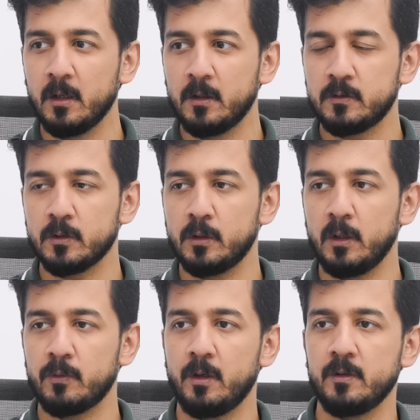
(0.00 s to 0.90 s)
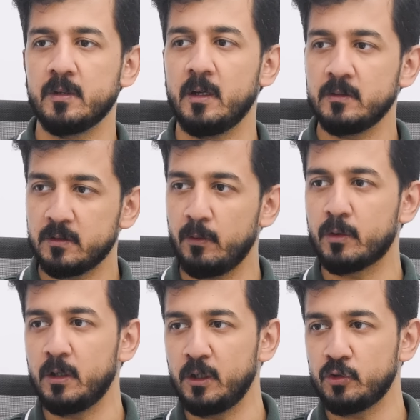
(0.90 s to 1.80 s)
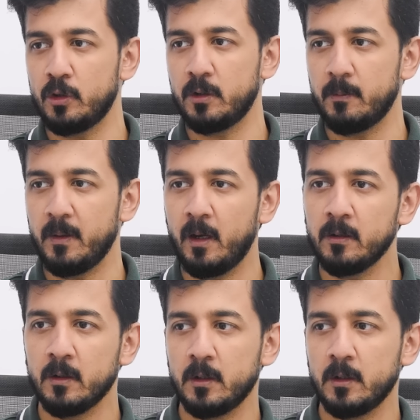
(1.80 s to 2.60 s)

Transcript: So if there is an unsafe condition on the plant,